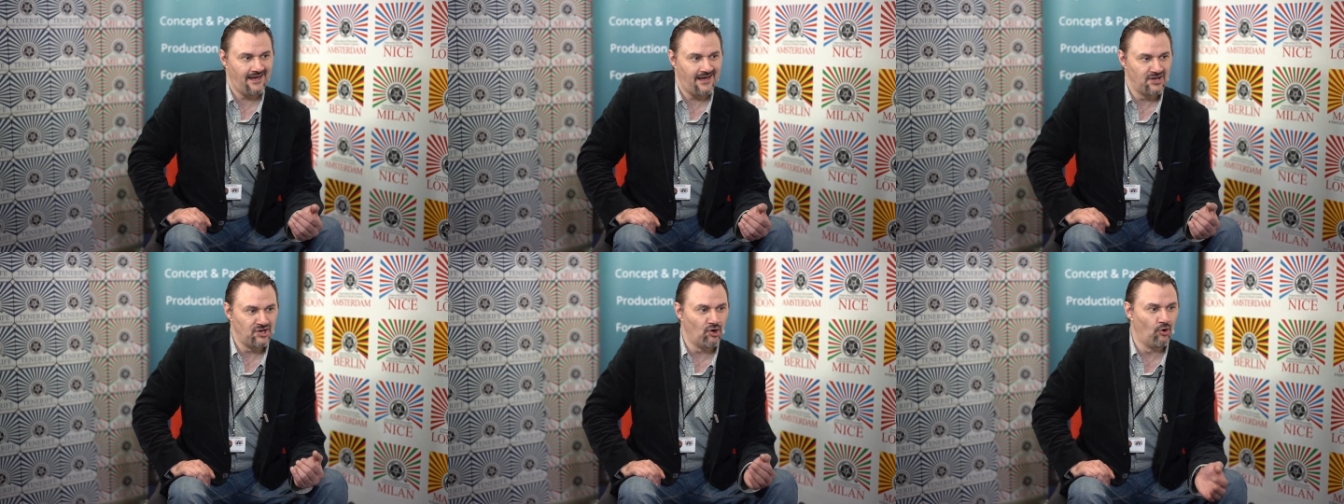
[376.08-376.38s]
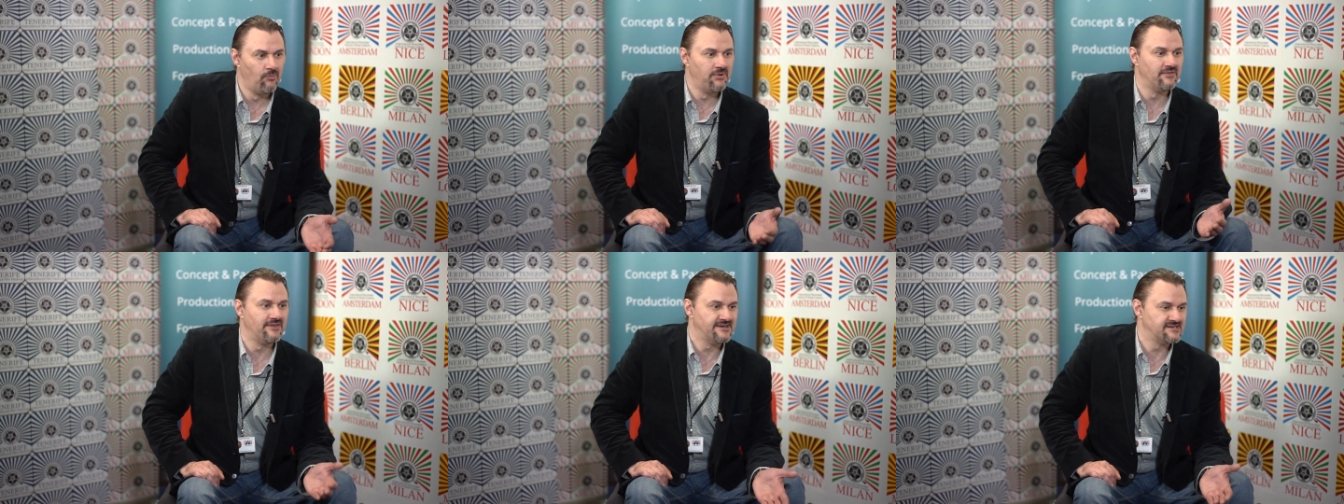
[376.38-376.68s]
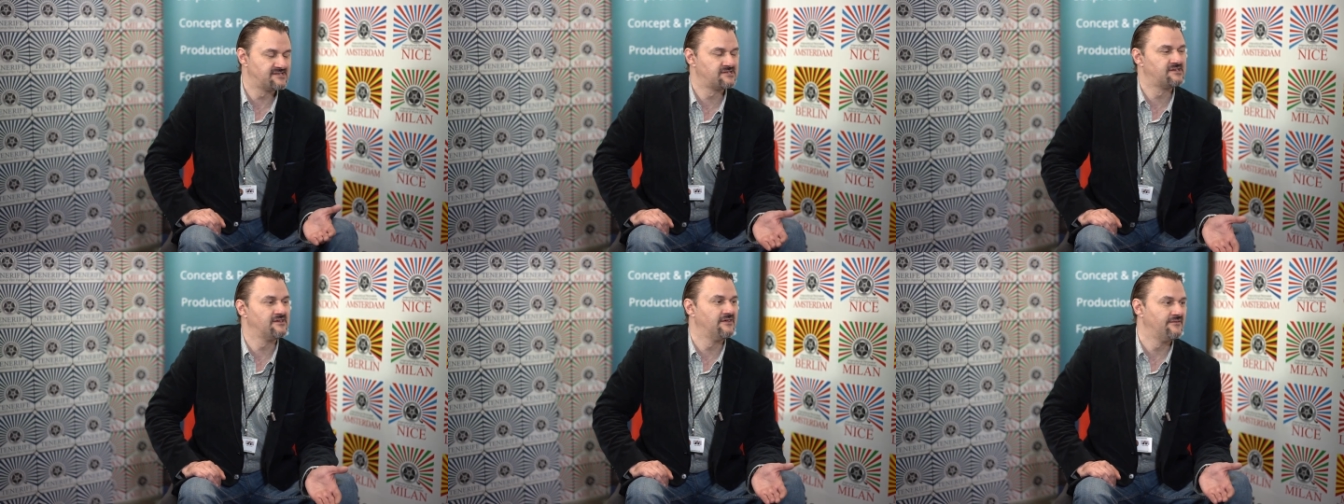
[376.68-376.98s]

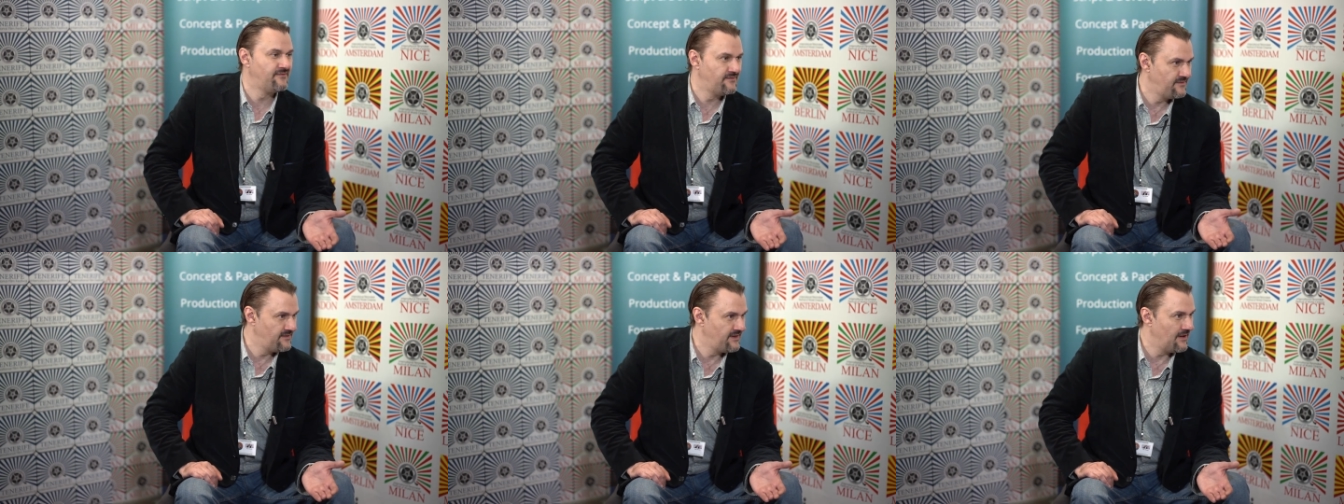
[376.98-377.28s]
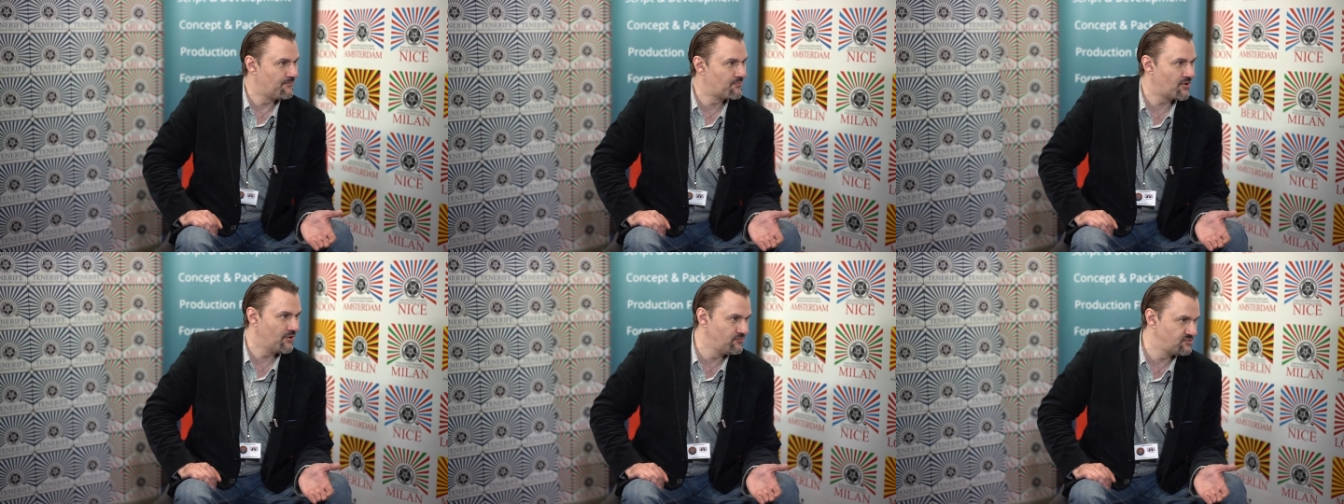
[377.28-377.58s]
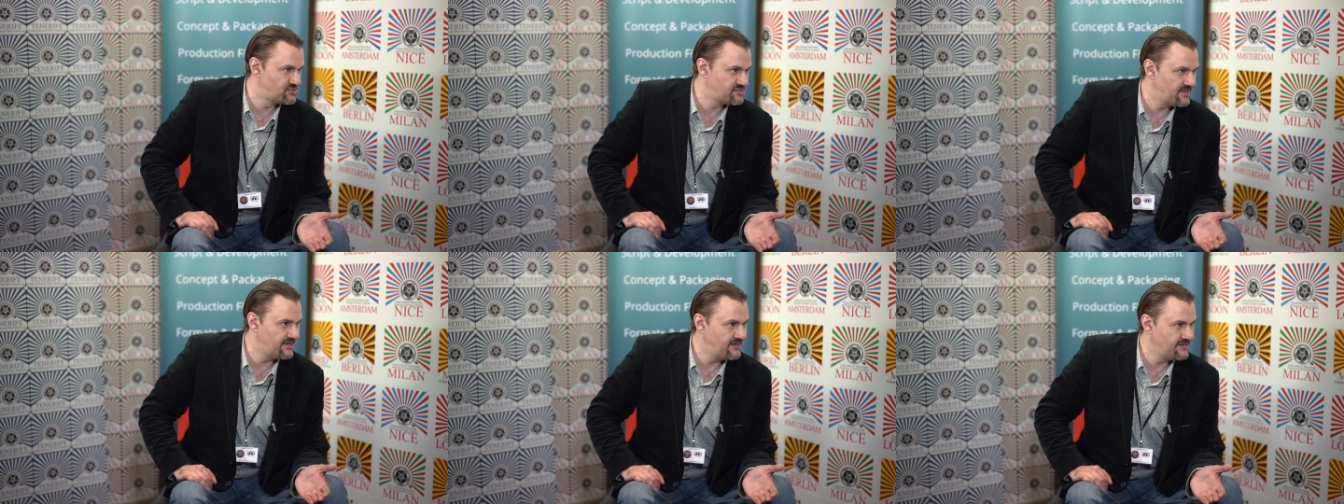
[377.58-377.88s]
nobleness to the
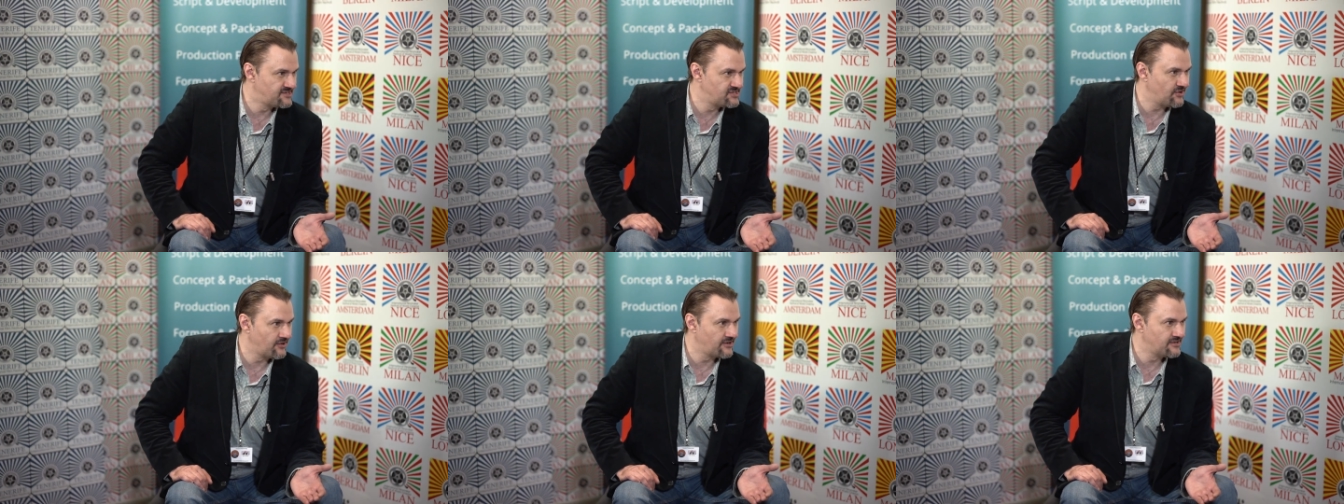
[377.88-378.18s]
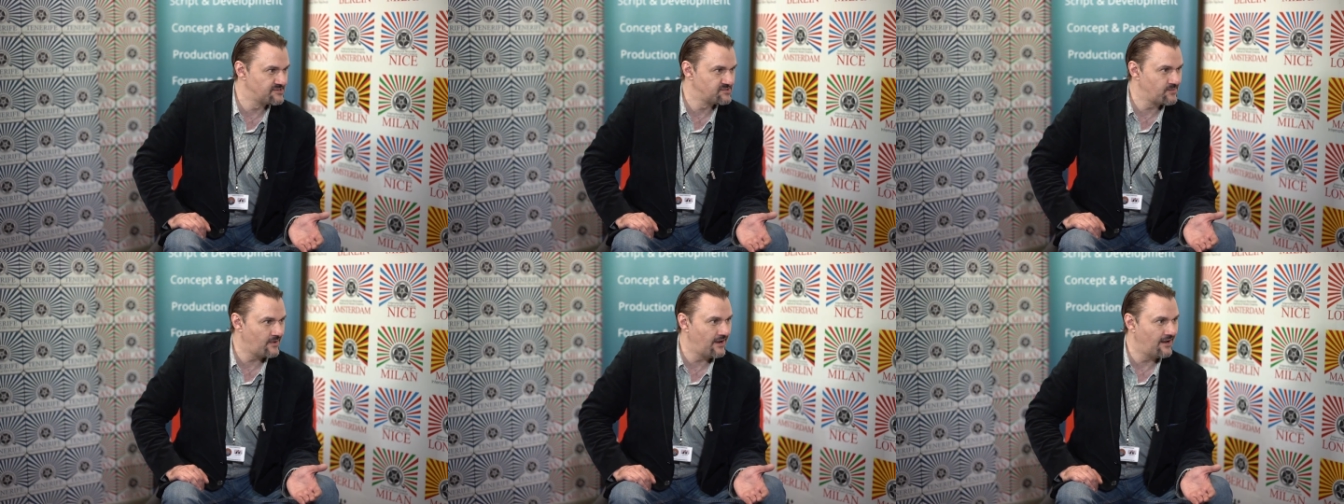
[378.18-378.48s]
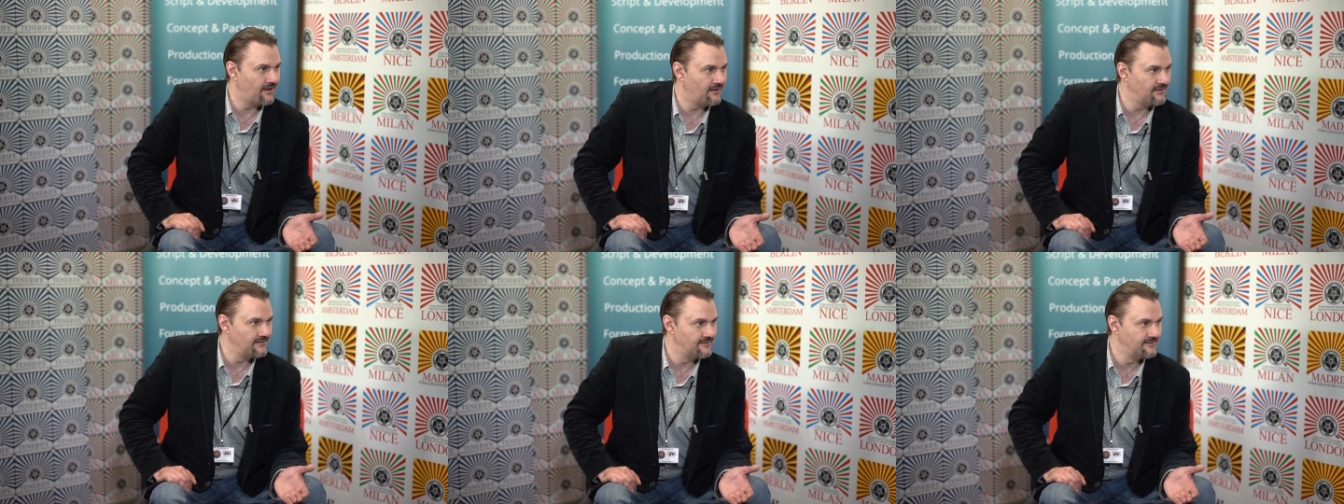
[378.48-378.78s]
approach that you took as
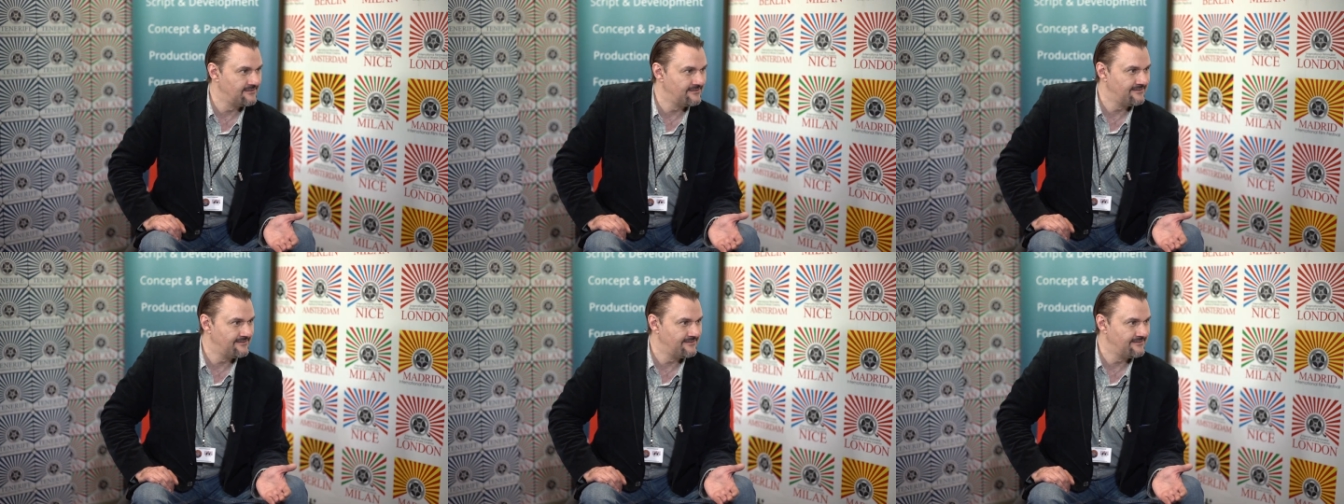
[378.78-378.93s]
well,